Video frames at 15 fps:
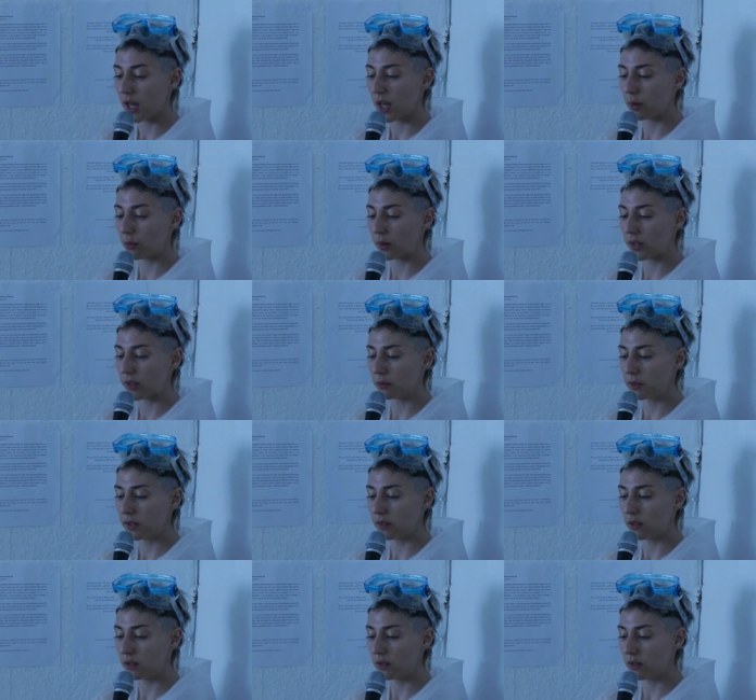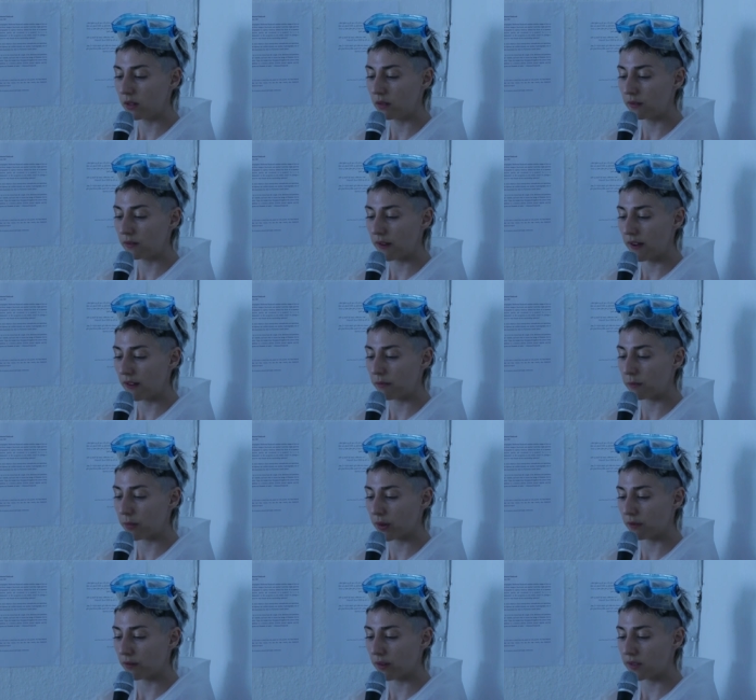Available in
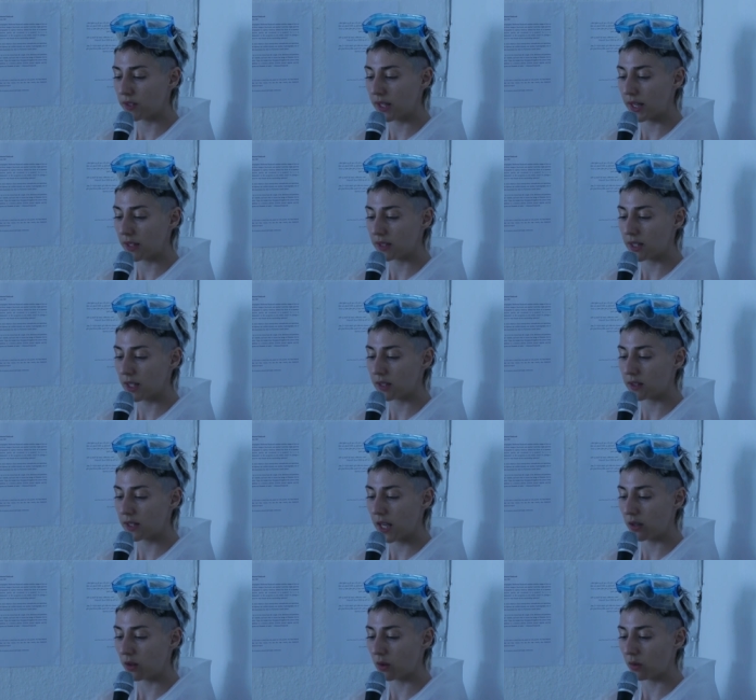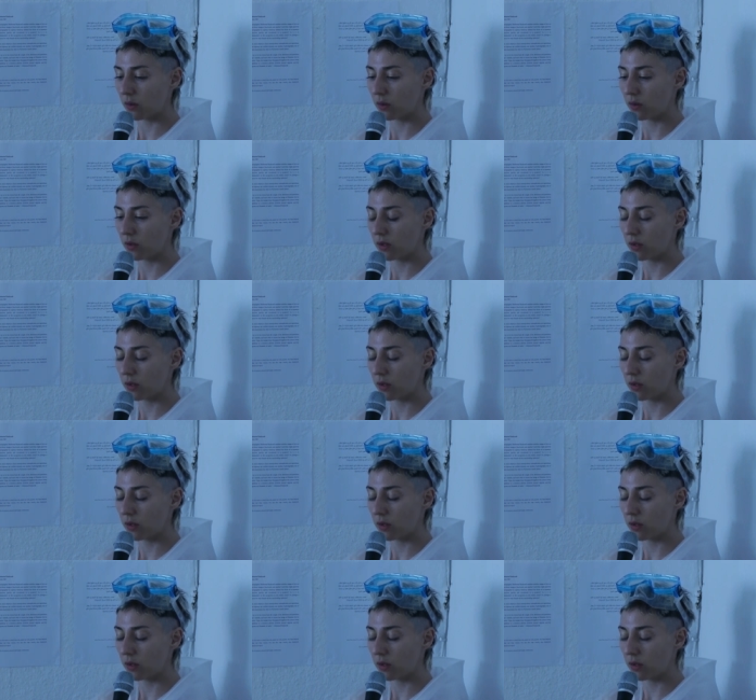5.56 NATO.